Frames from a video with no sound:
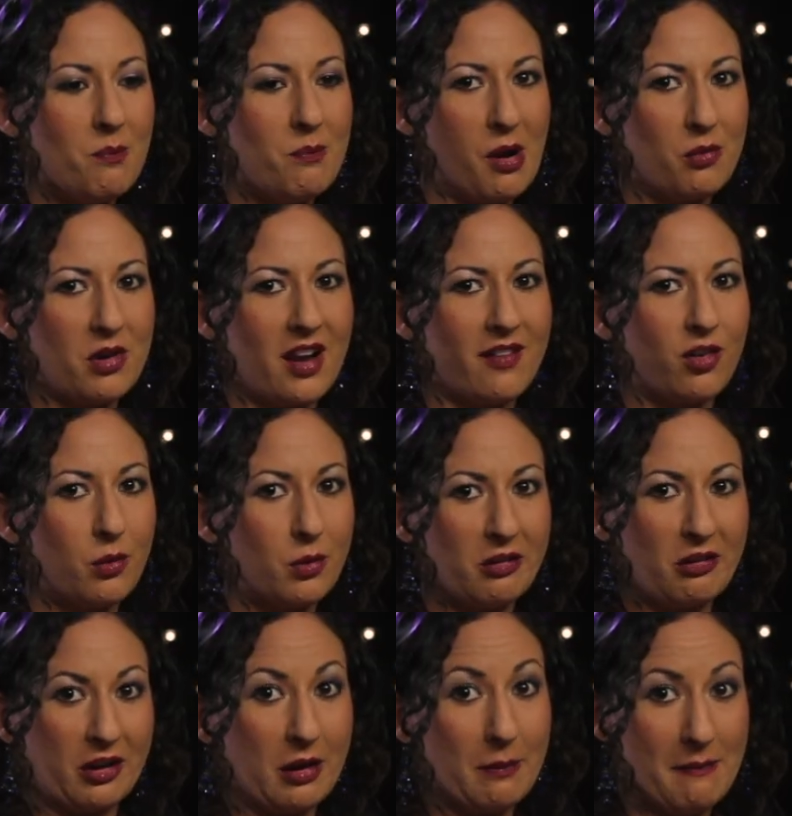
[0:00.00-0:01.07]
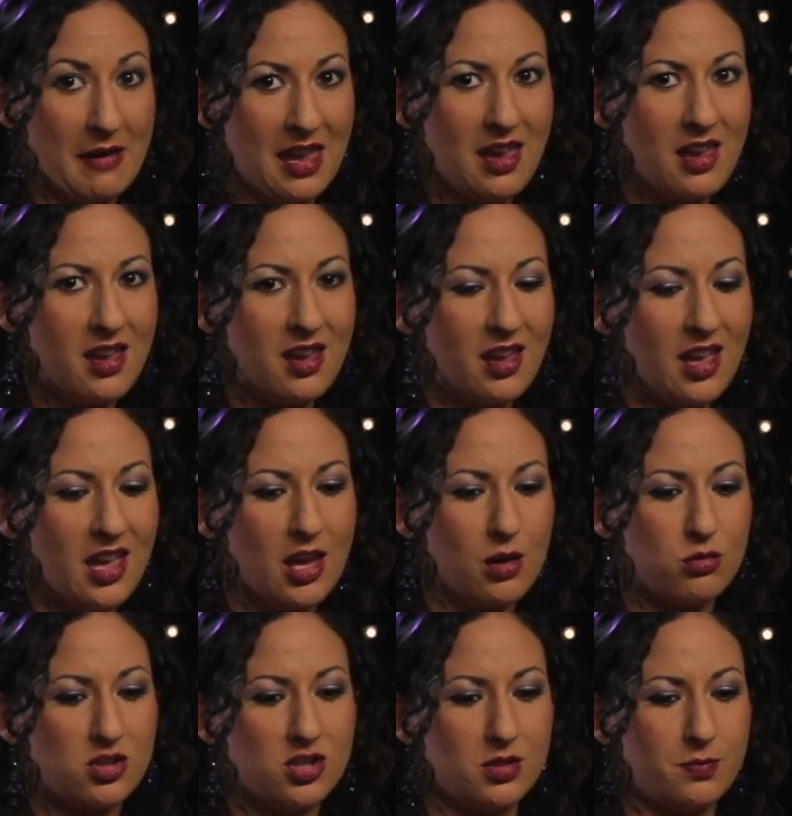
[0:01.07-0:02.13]
but whenever it would look at me, it
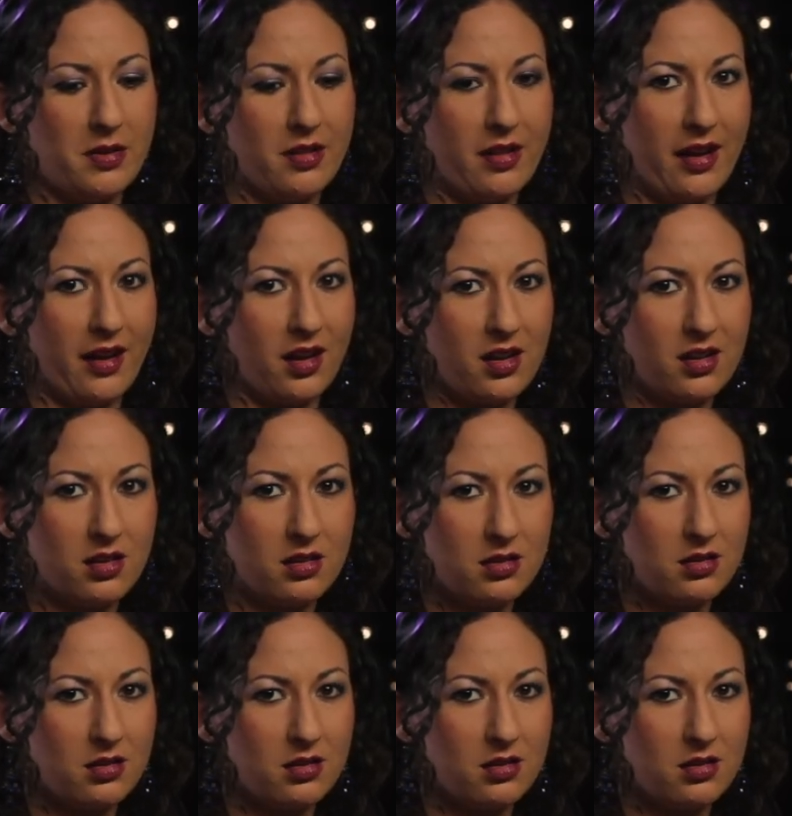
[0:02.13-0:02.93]
would just be like,